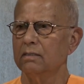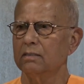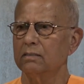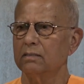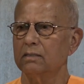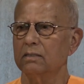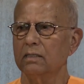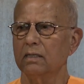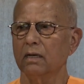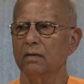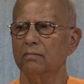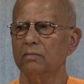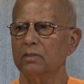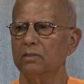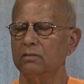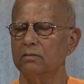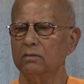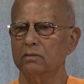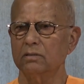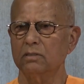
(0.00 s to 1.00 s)
Sri
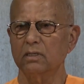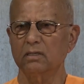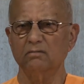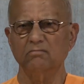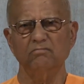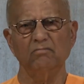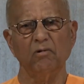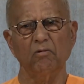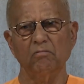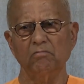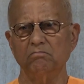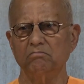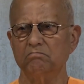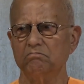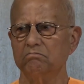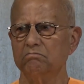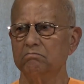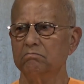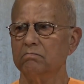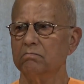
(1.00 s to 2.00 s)
Ramakrishna said, No,
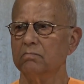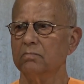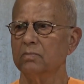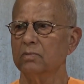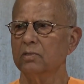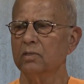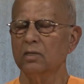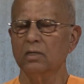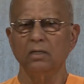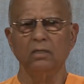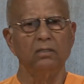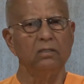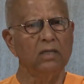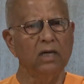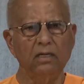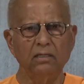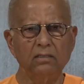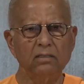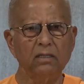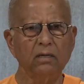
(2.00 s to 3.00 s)
there is